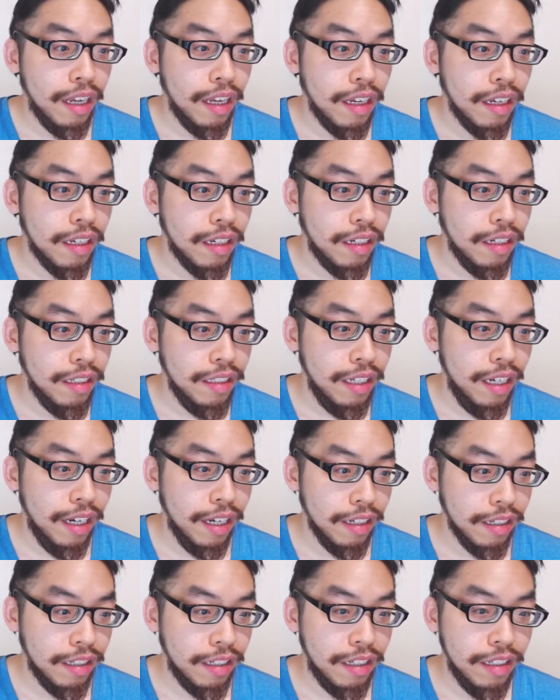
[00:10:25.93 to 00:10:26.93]
Cause
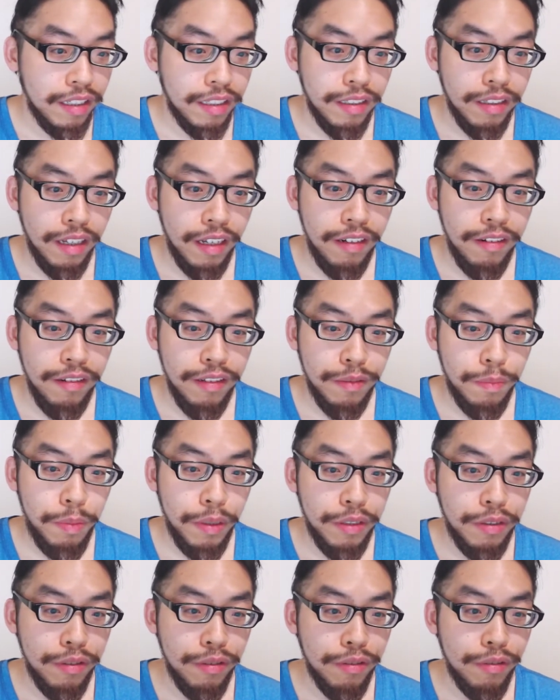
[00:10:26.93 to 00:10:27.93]
none of these
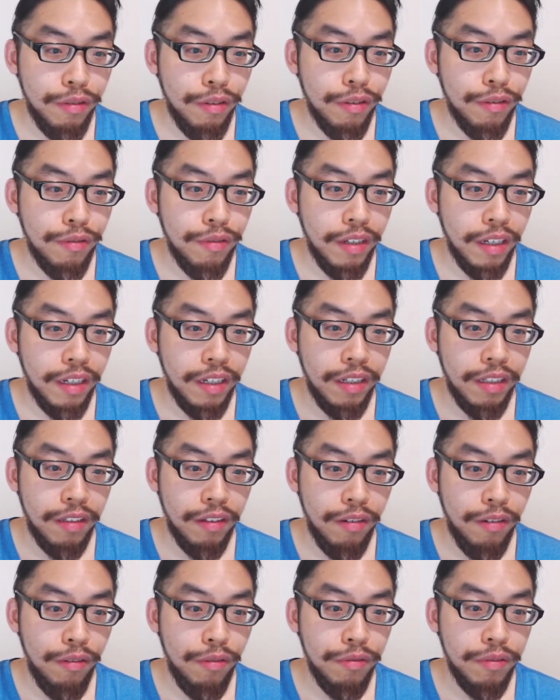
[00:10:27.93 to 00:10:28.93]
pictures look like the
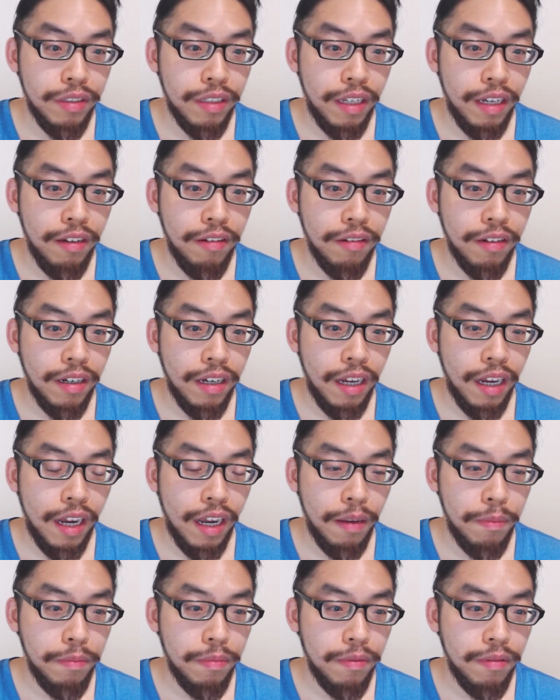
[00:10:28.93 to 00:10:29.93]
old style
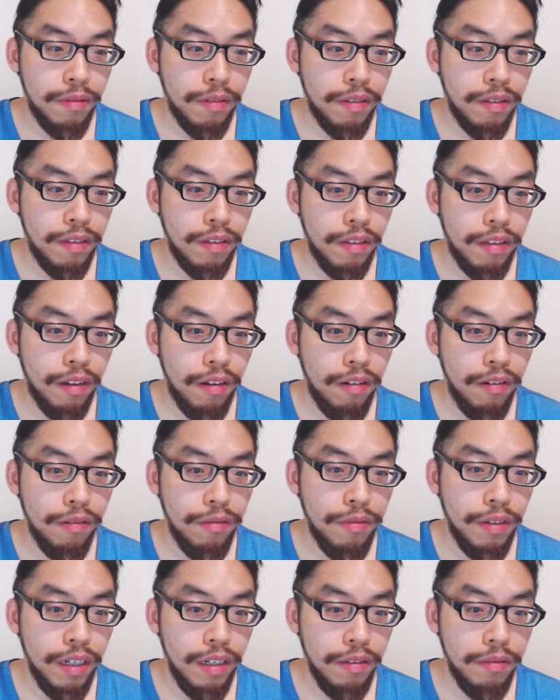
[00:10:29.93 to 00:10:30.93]
Cap. Oh
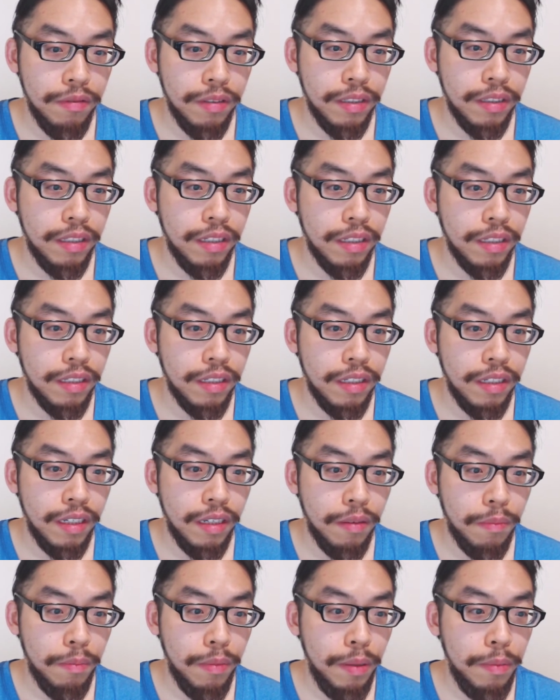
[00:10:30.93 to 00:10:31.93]
wait, what's this?
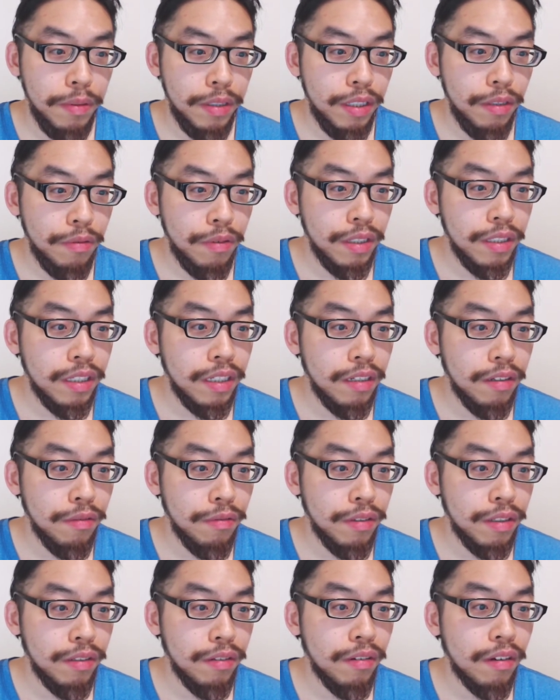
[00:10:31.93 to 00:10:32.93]
Maybe she was in the
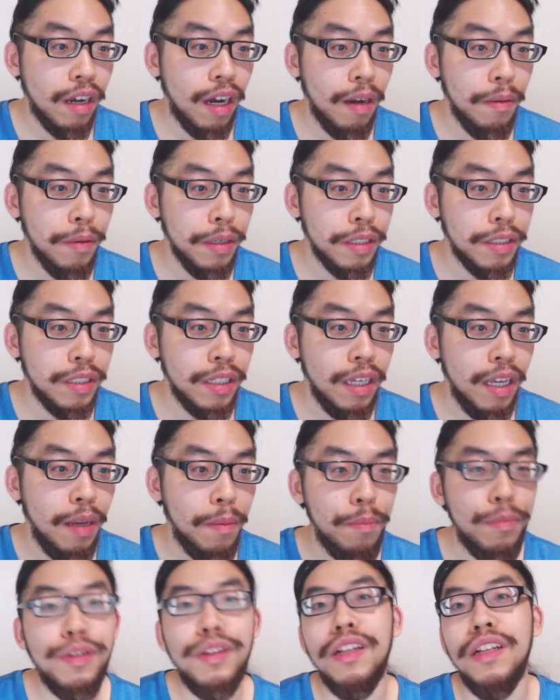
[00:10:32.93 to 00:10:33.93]
original comics,
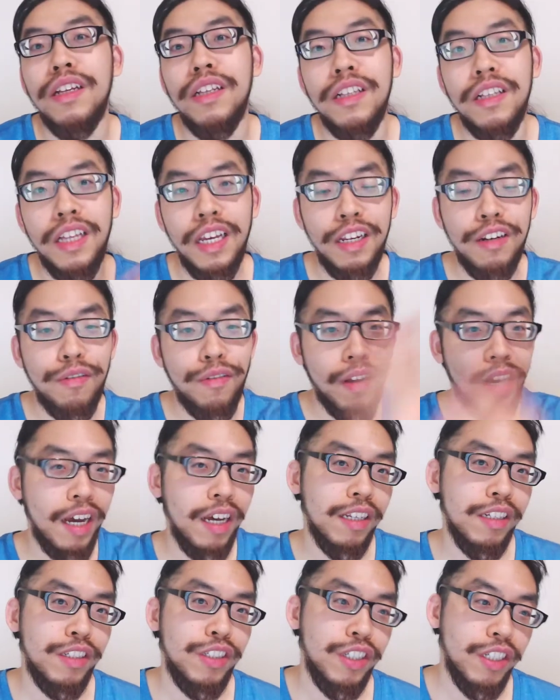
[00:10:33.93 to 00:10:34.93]
but then later
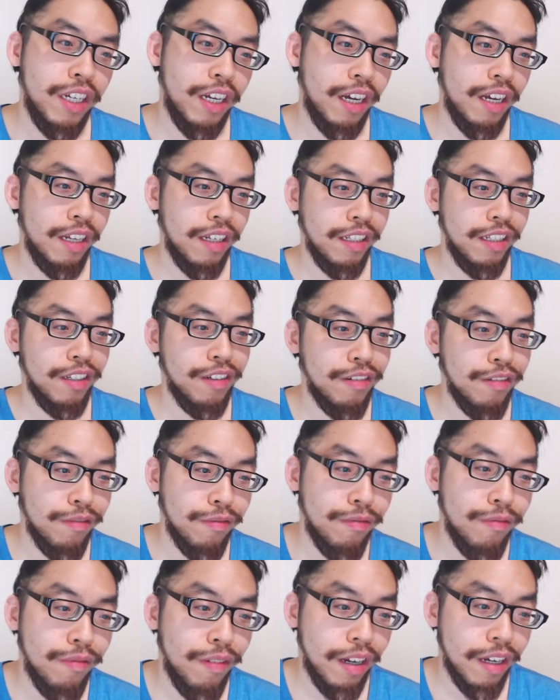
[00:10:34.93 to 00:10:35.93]
on she got
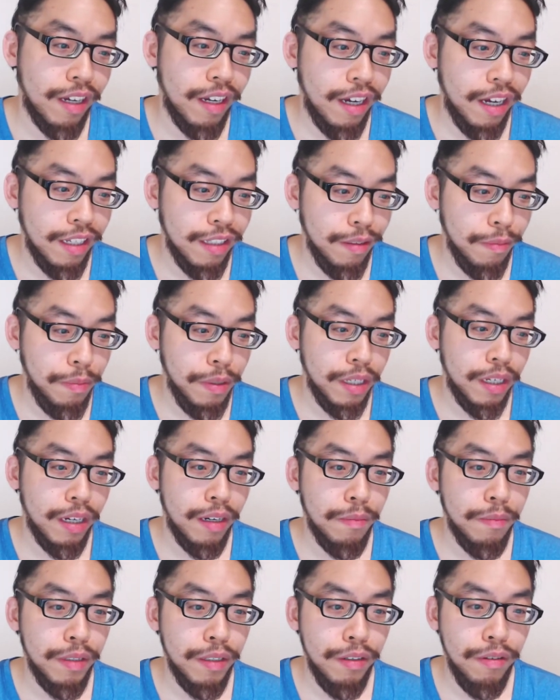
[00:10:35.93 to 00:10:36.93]
retcon to
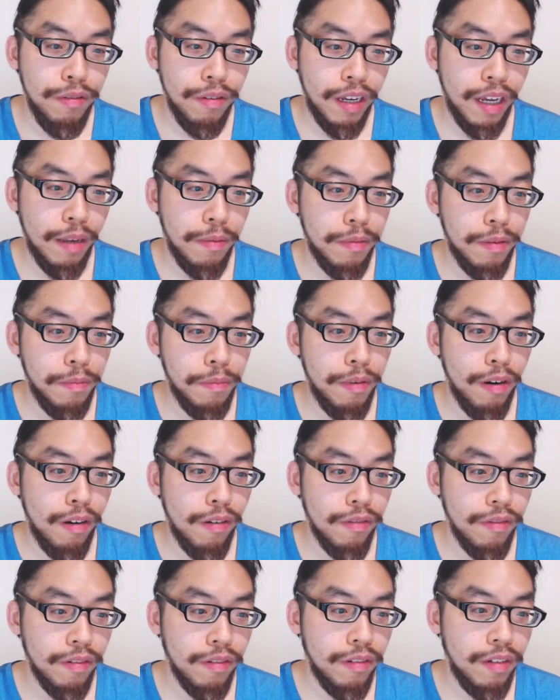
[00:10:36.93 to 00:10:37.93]
become the new Captain
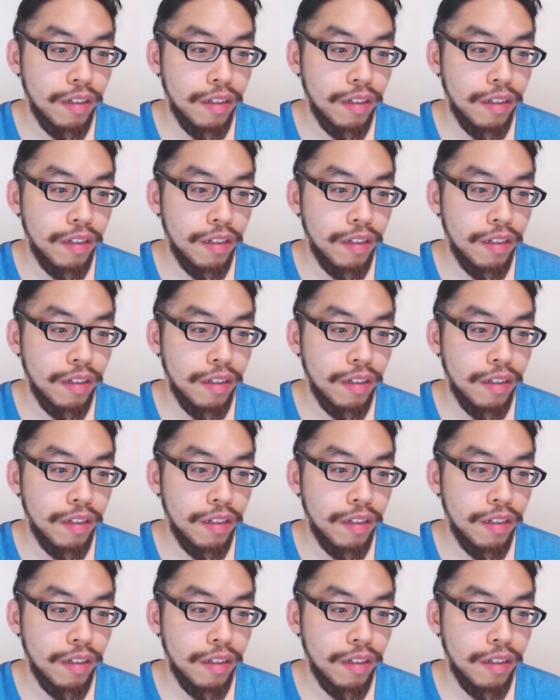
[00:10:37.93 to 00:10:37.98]
Marvel,